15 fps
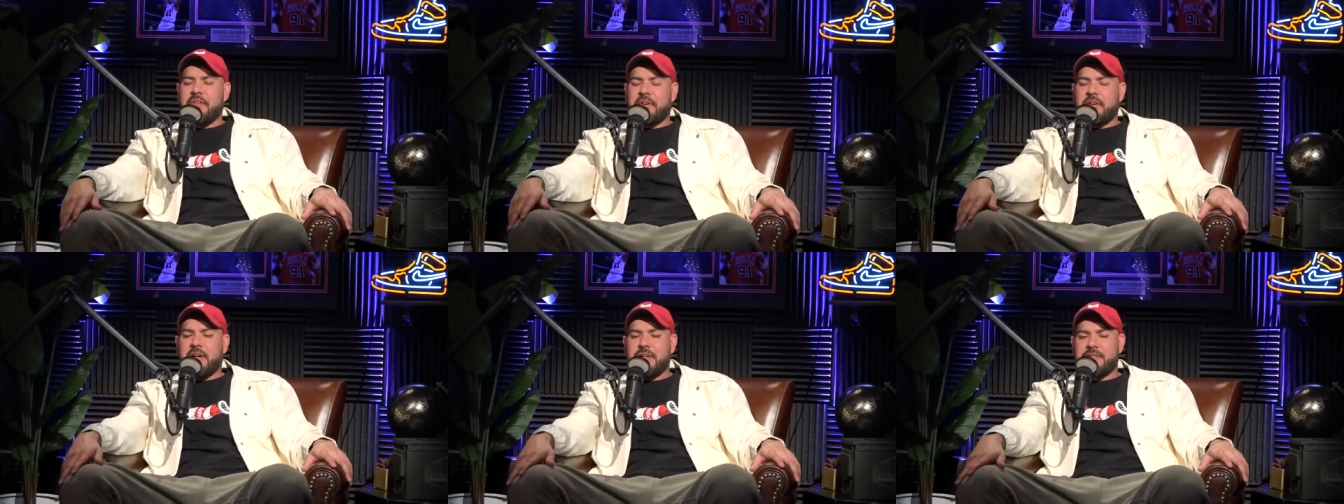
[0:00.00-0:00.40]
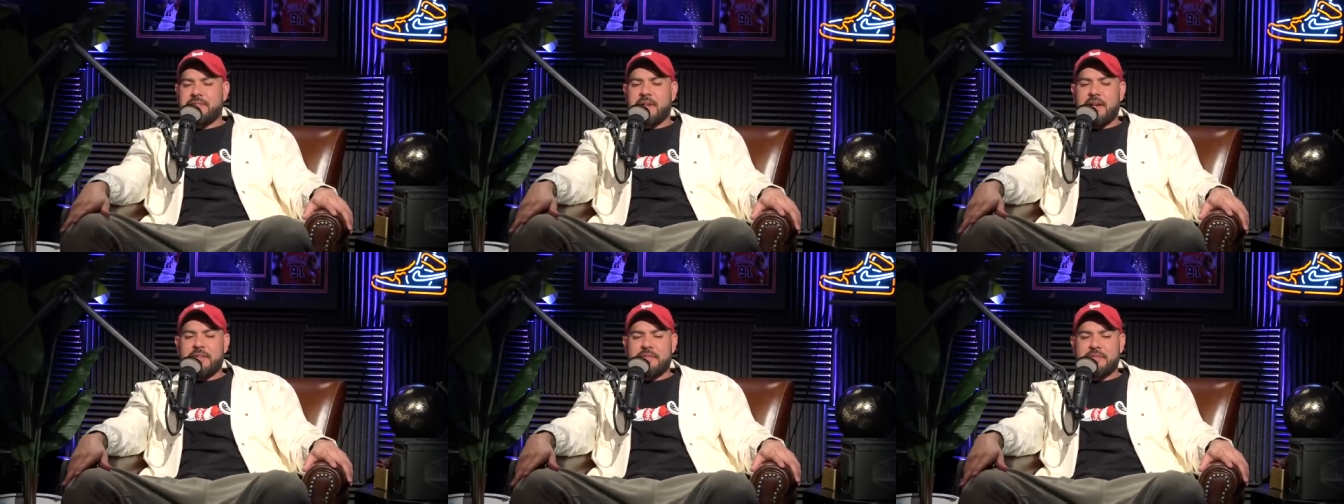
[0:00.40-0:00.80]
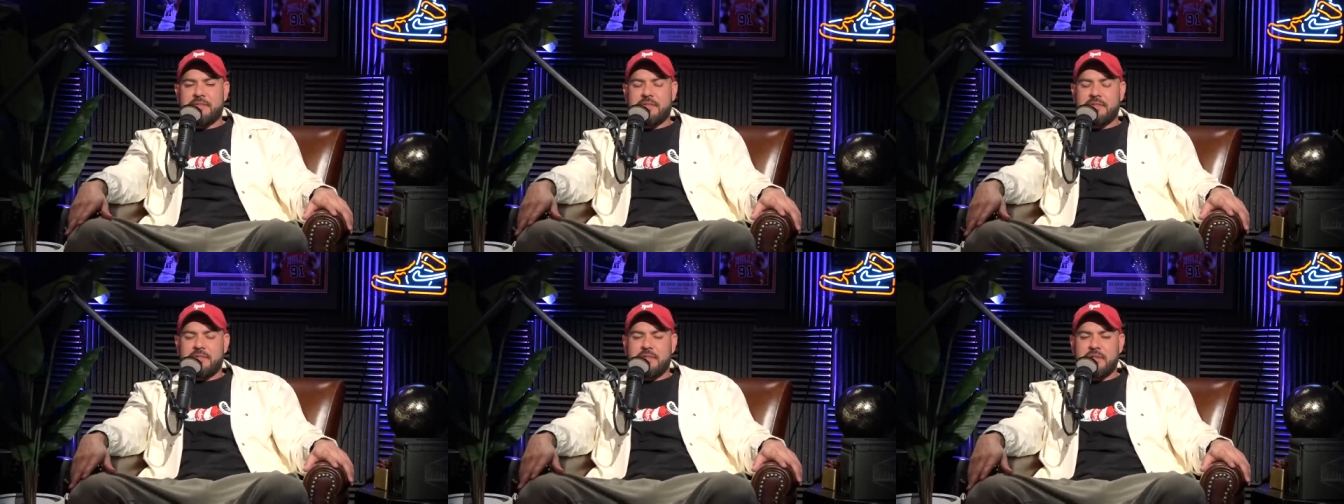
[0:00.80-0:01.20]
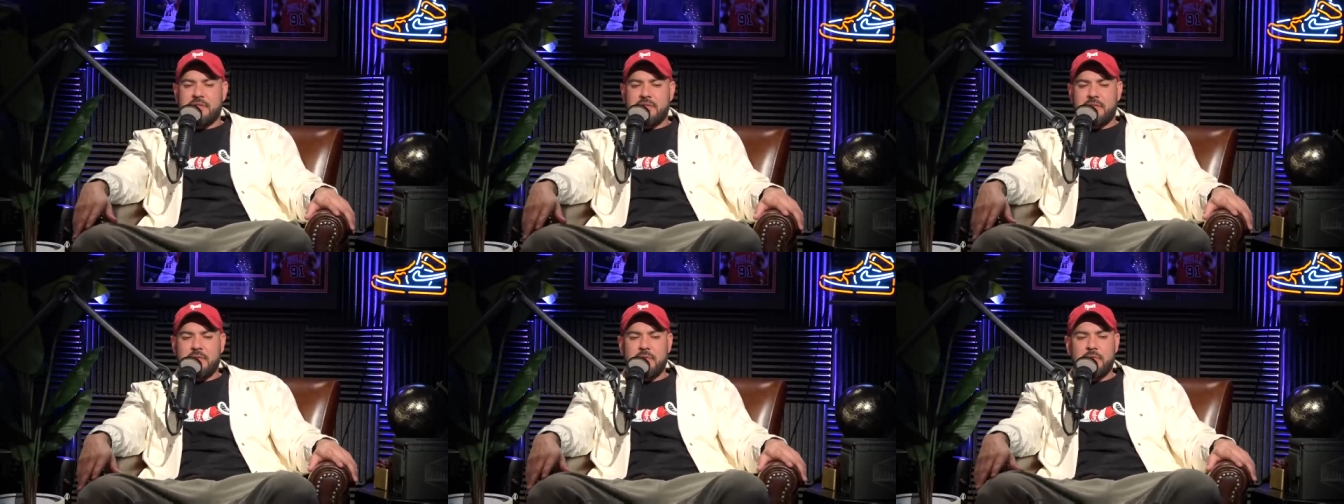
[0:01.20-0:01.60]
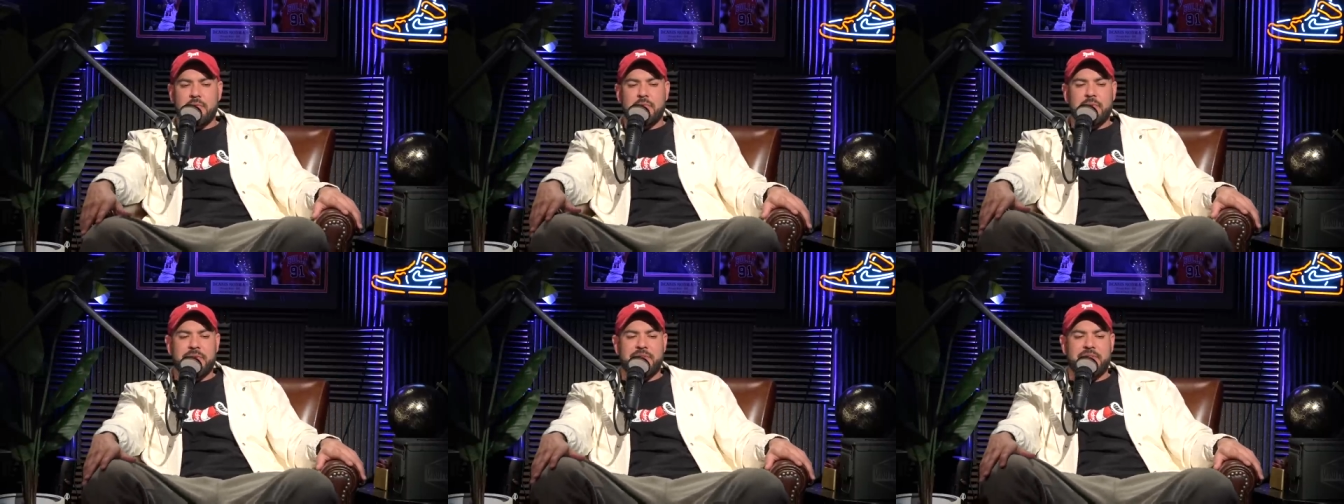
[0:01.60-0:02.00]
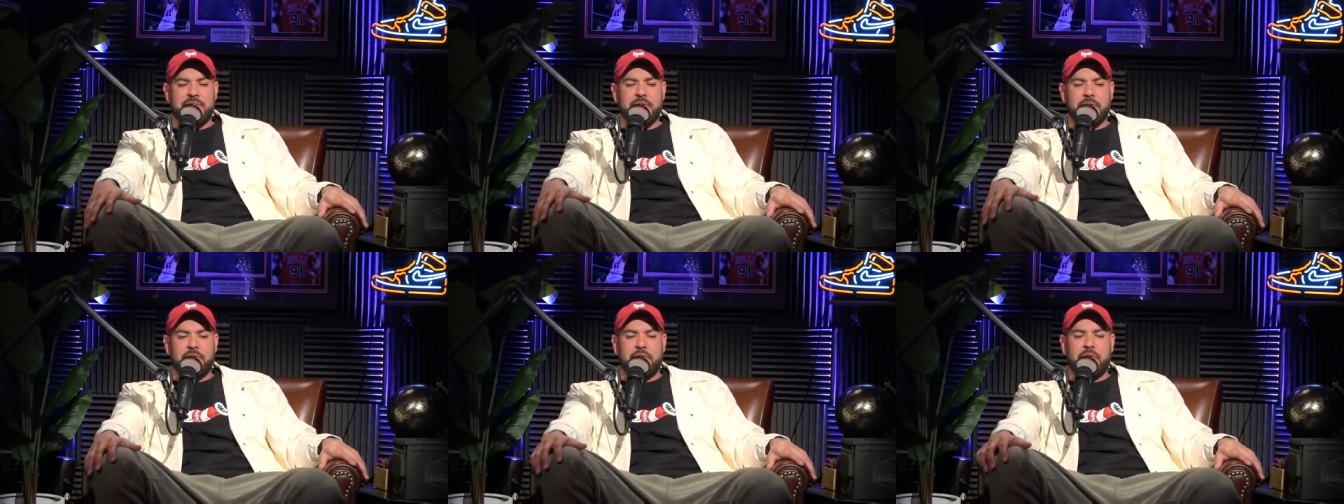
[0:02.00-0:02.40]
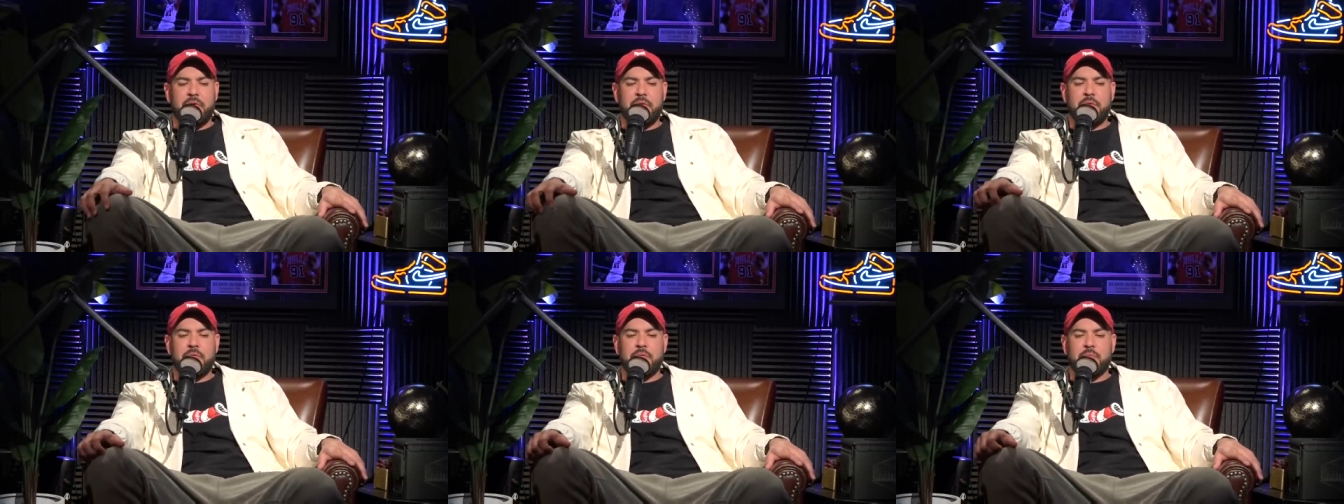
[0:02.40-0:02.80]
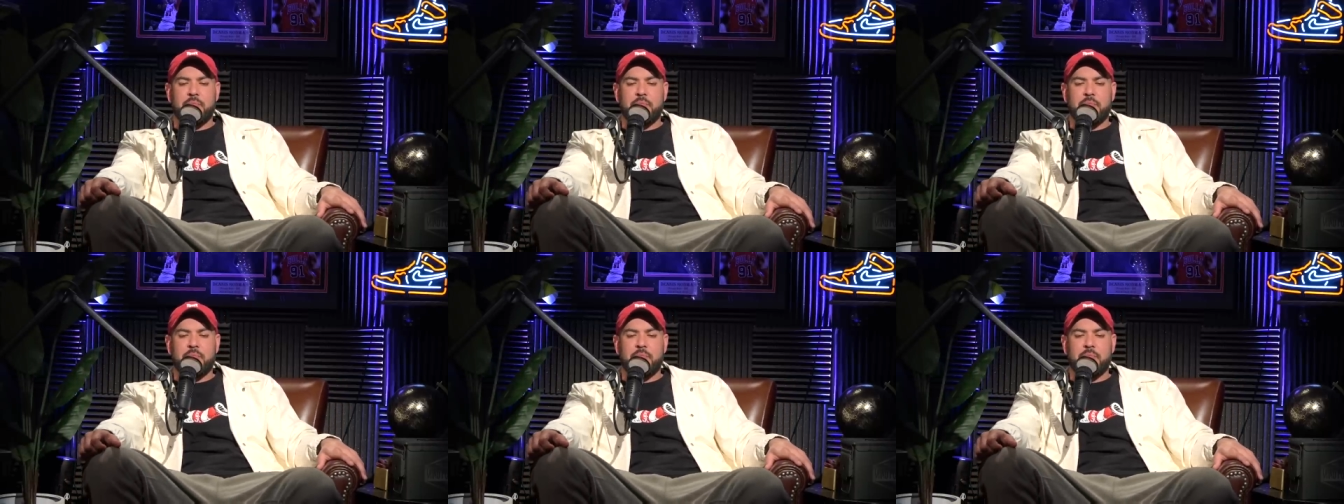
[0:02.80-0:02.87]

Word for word: the gut science is it's just too, it's still too